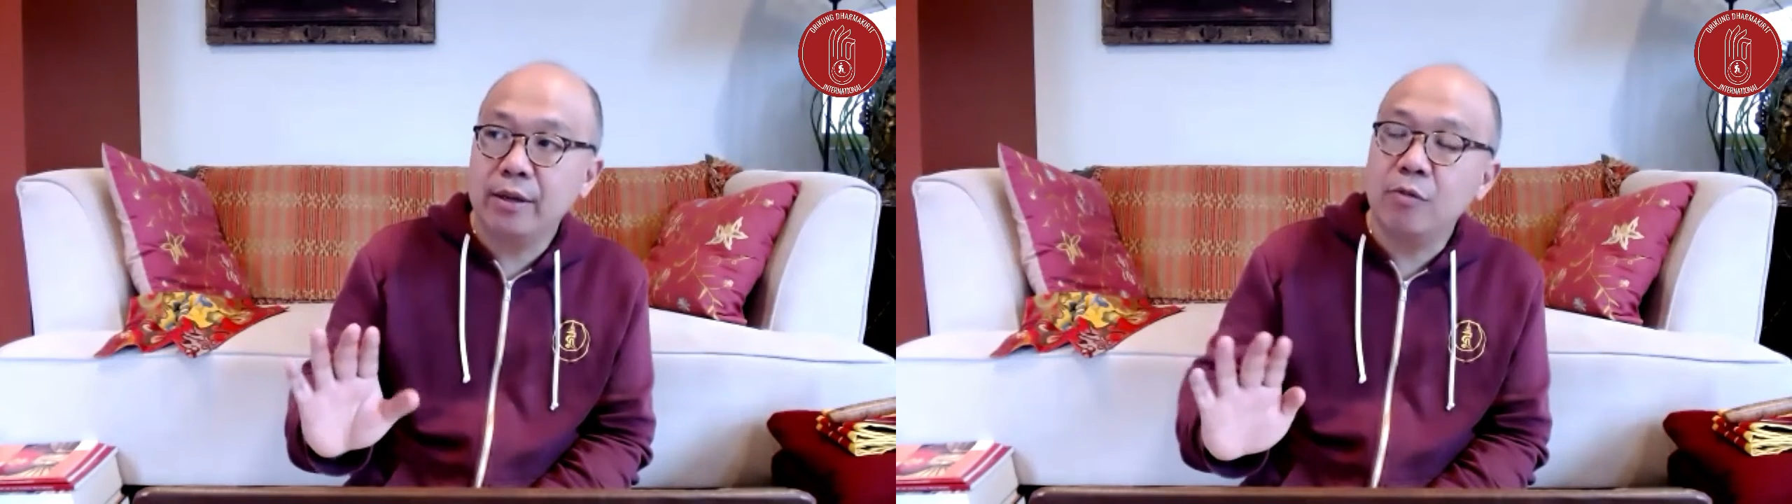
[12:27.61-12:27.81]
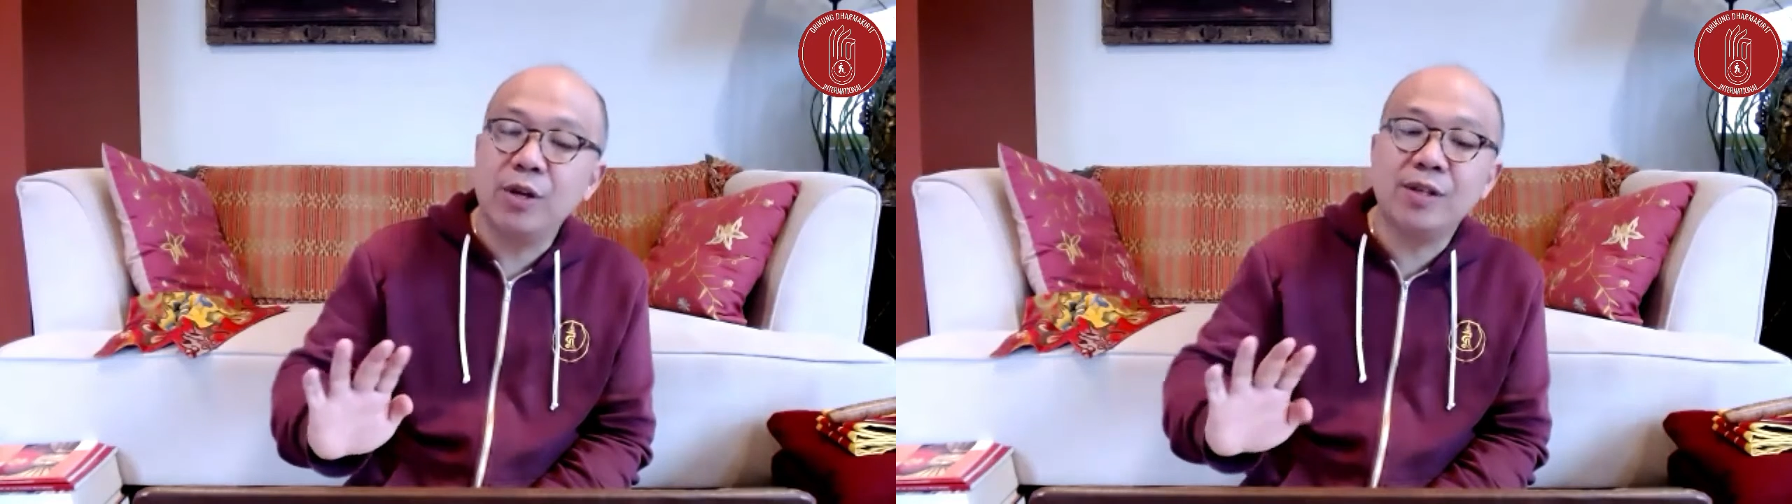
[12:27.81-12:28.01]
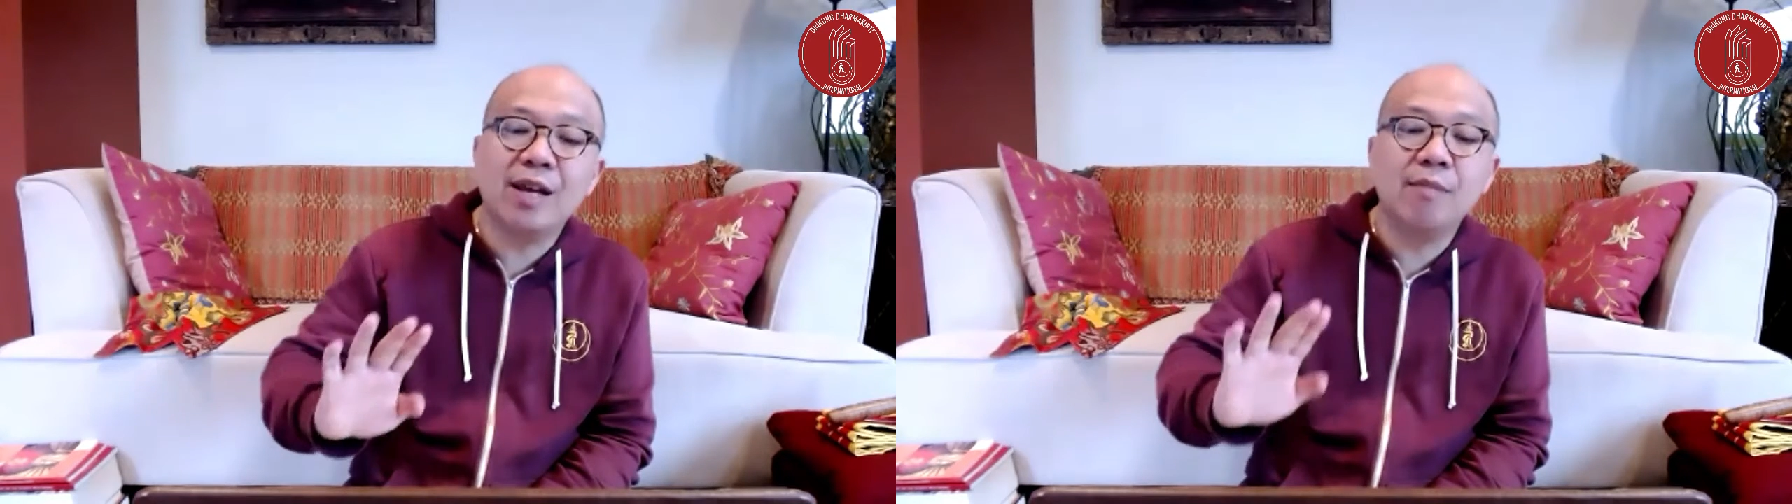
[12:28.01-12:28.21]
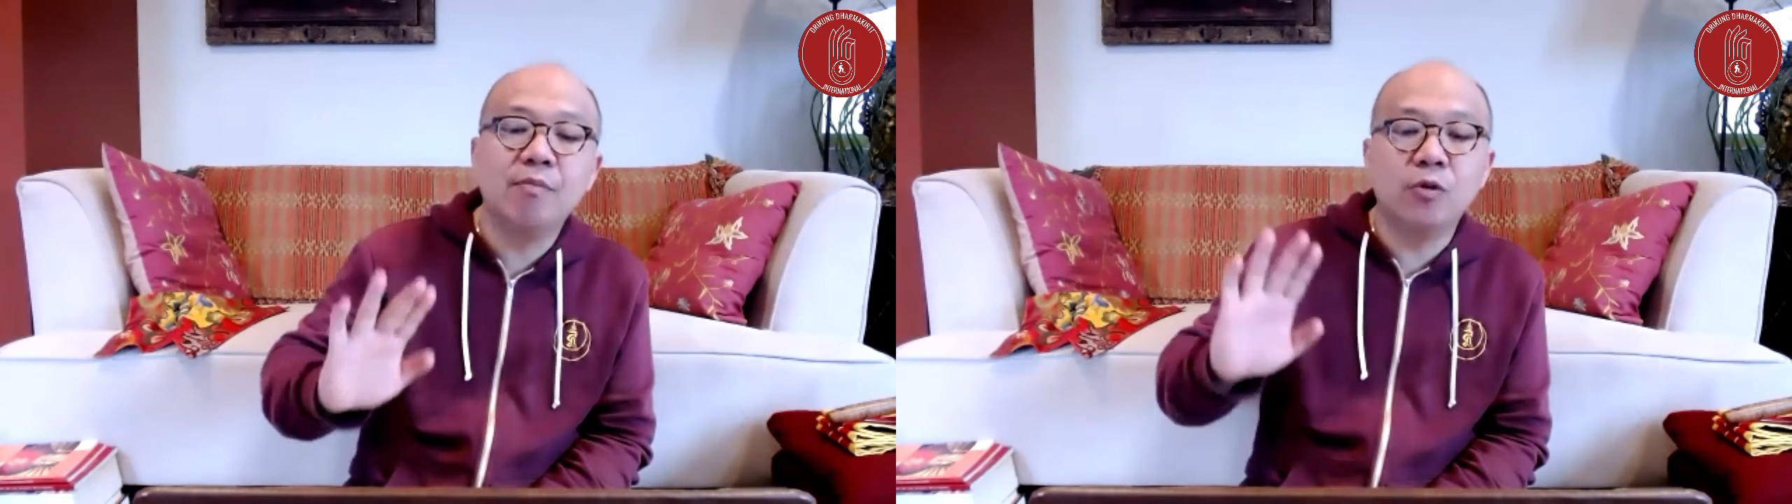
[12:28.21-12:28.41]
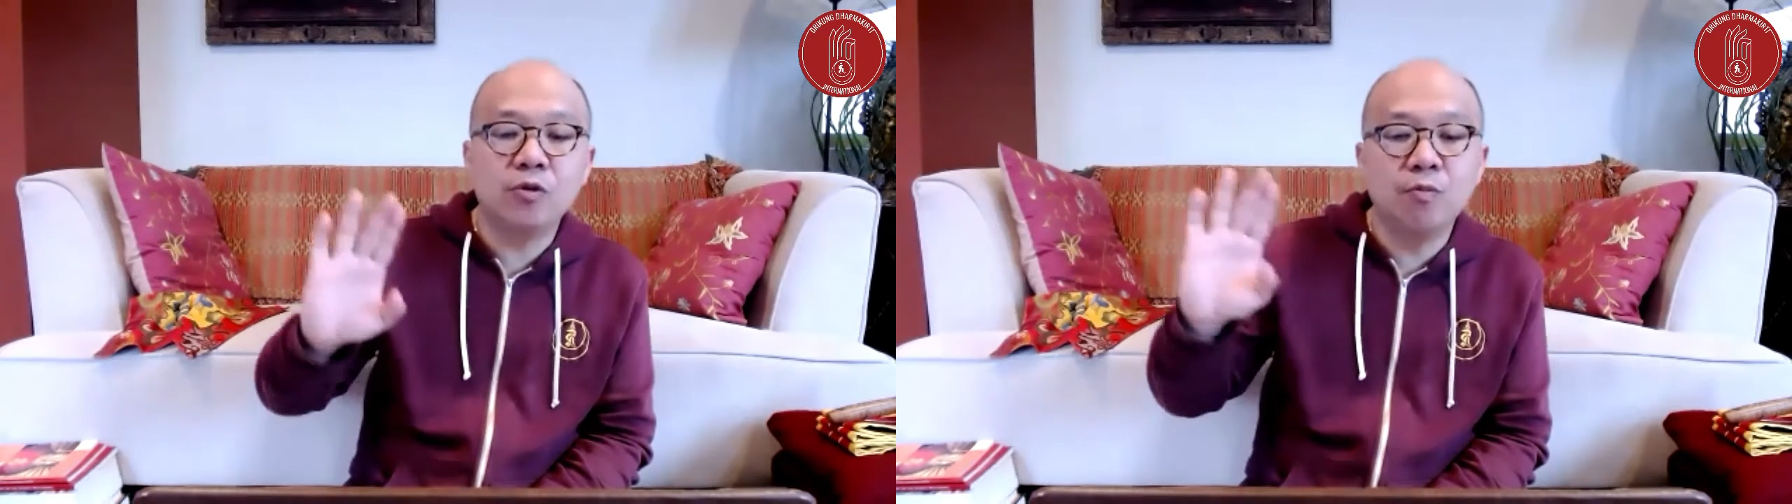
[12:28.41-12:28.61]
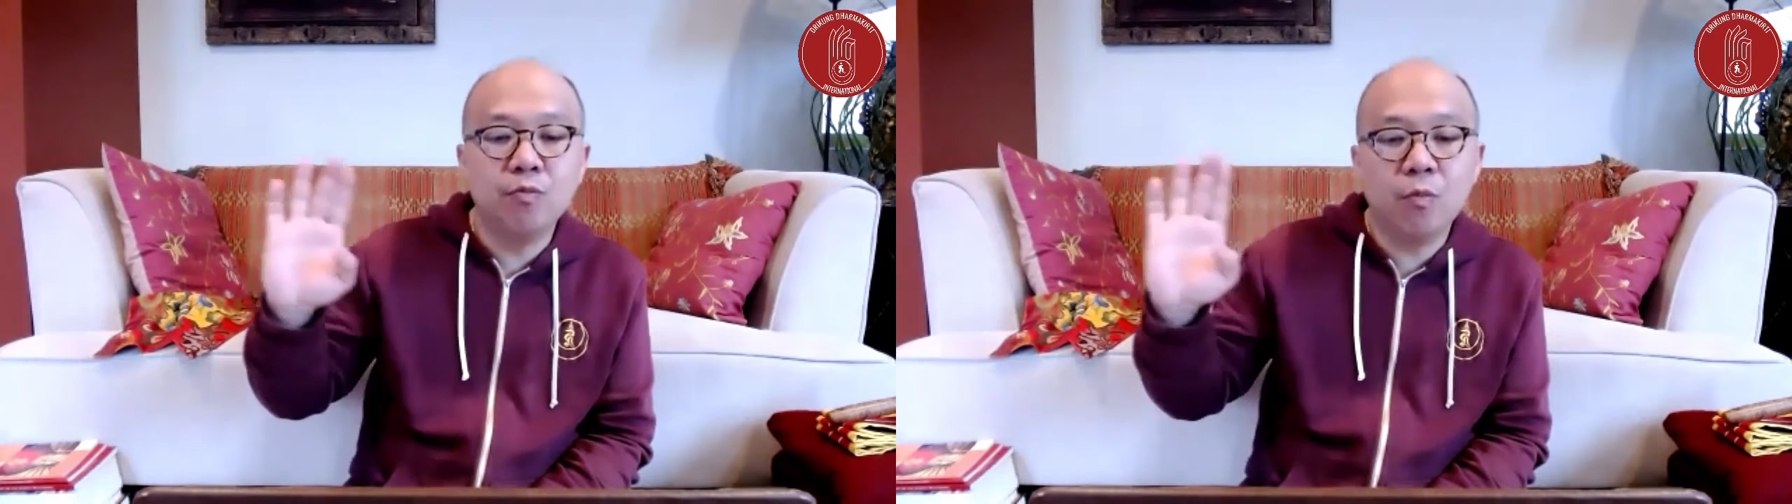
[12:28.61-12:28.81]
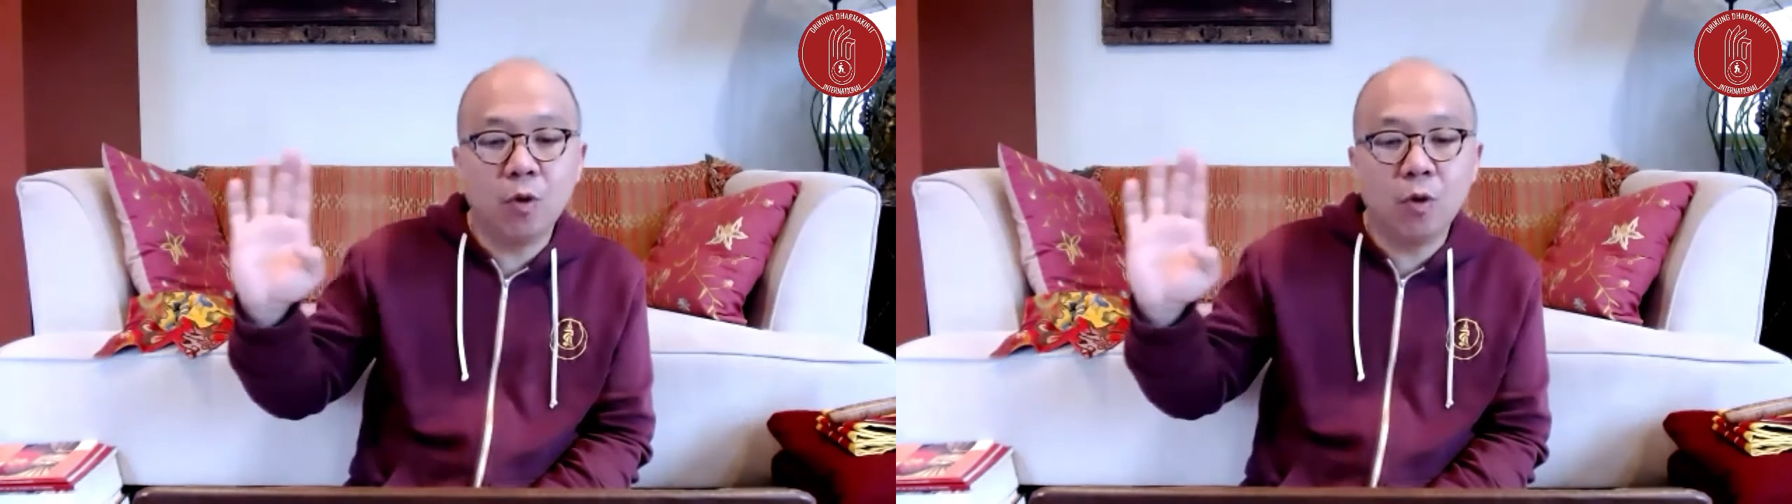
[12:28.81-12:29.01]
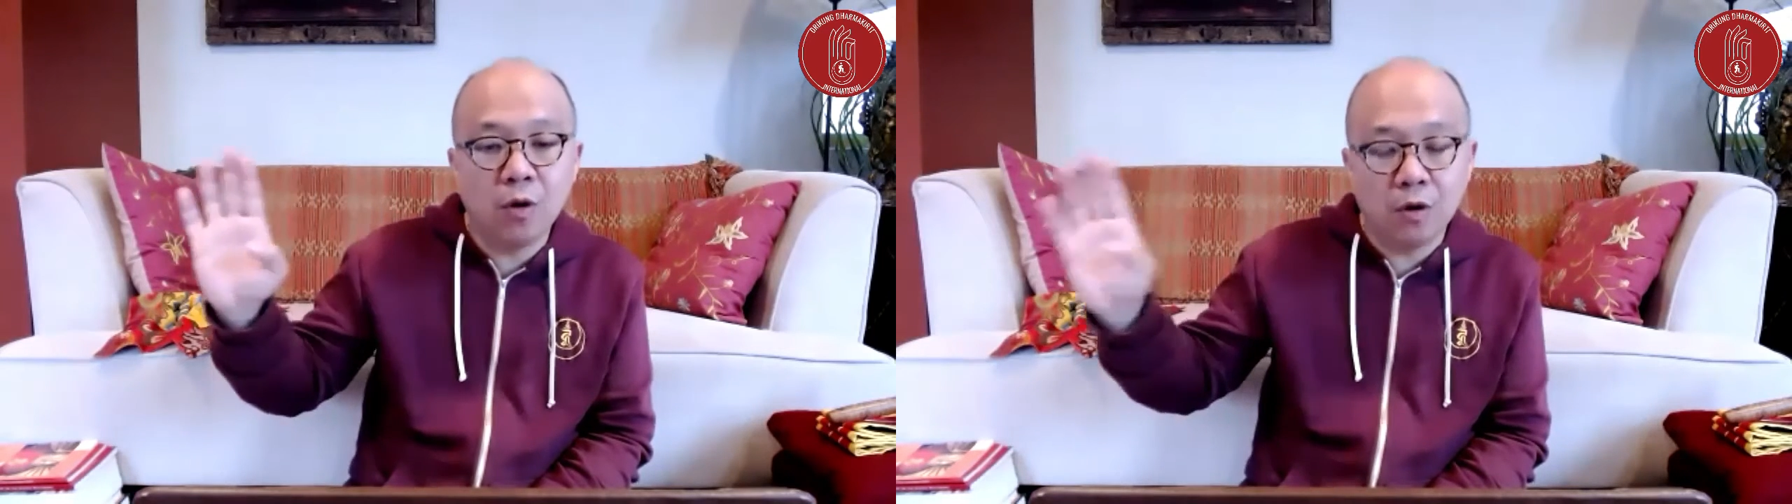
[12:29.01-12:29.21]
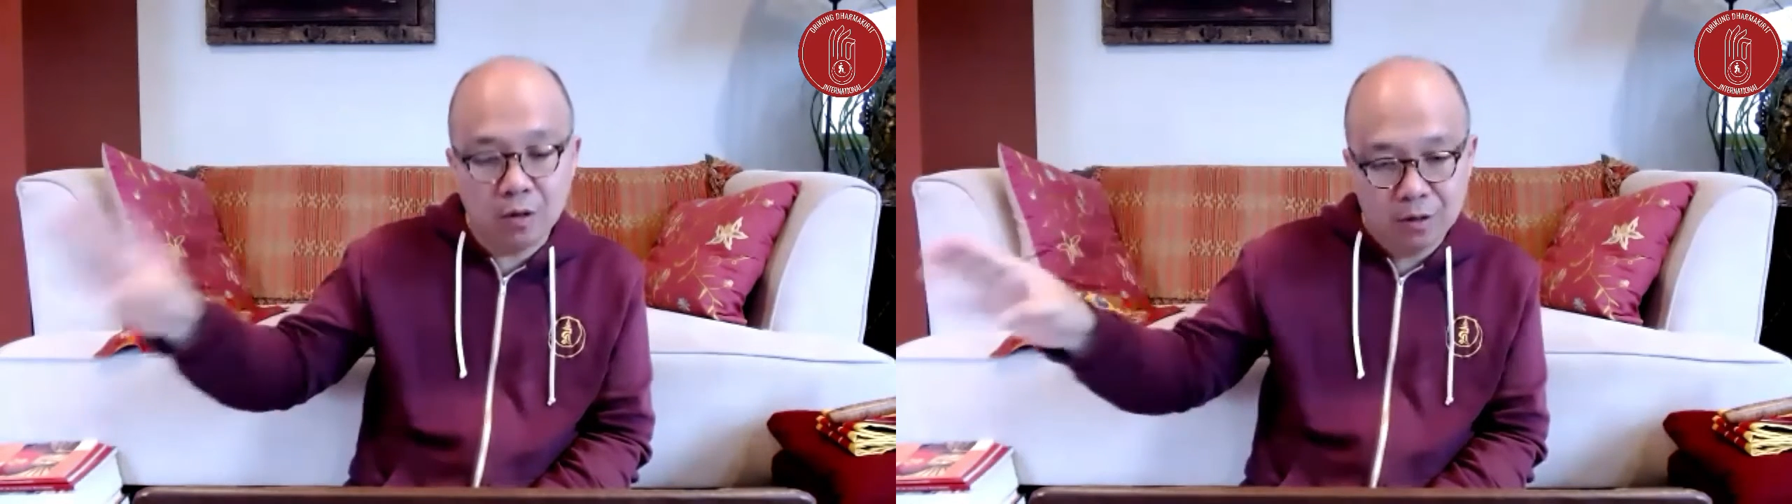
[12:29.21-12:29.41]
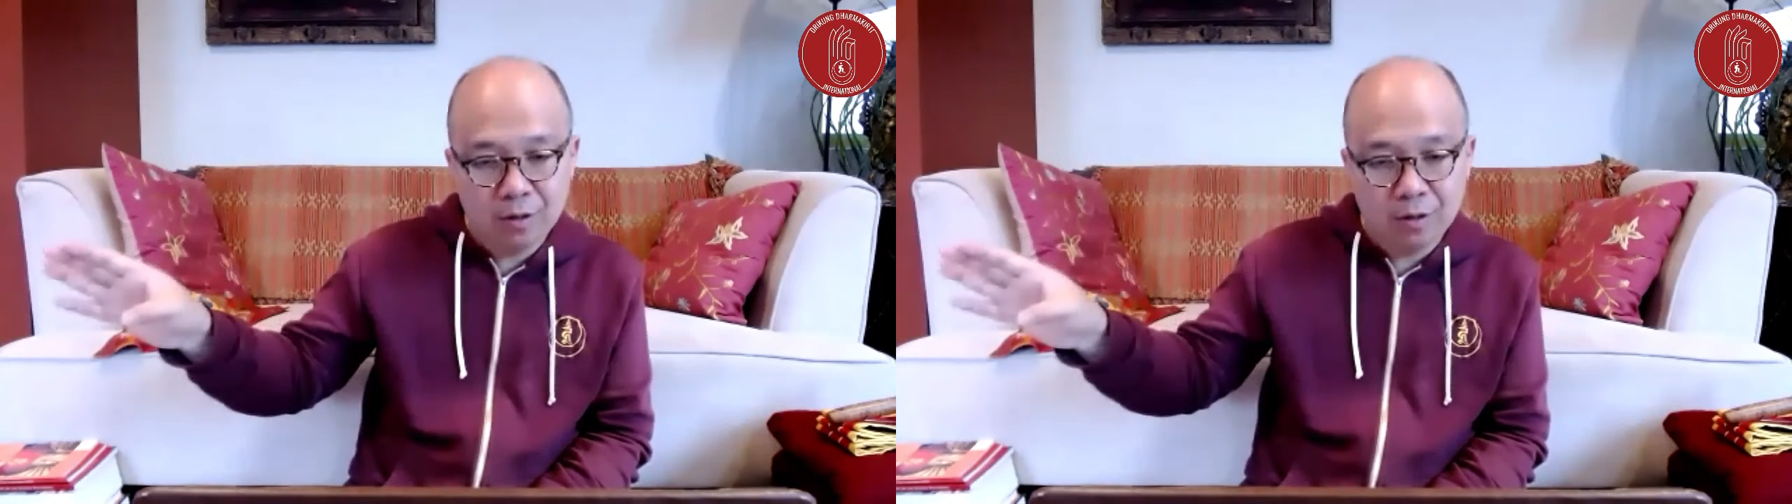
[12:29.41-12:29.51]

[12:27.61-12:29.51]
resembles more